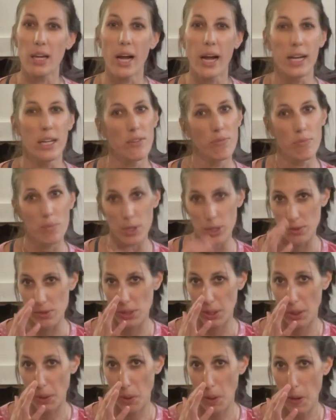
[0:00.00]
kind of
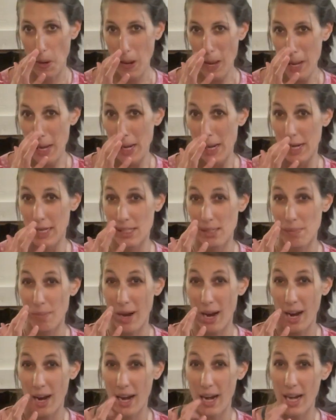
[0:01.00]
musical. It's
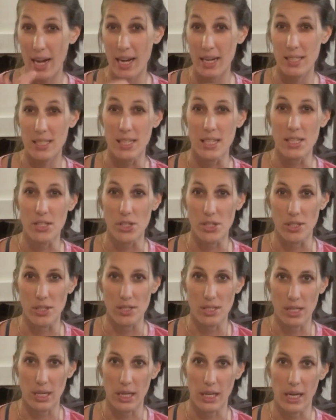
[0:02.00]
my teacher
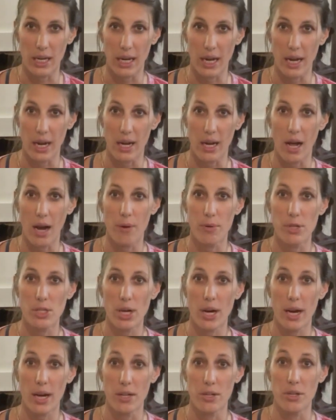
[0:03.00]
singing it. I wish I
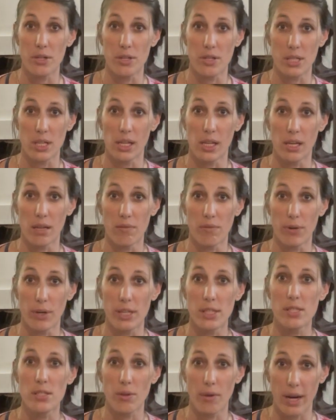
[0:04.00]
had your singing voice
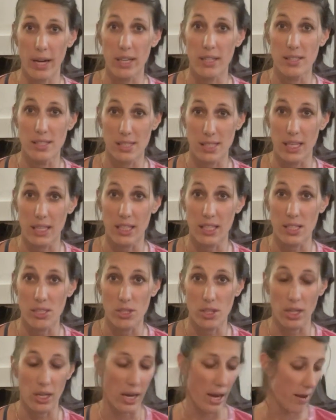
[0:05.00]
so I could sing these. You're
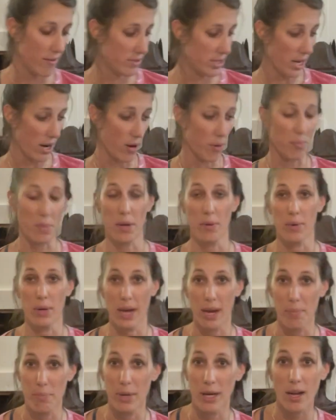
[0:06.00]
gonna have to help me when I
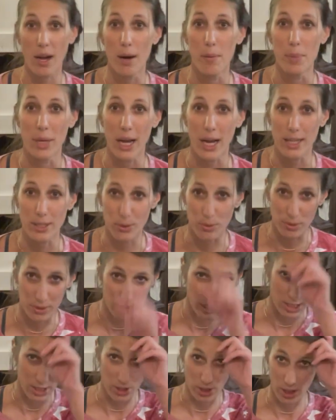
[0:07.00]
become an actual
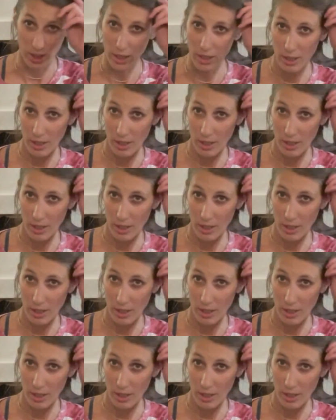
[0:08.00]
teacher.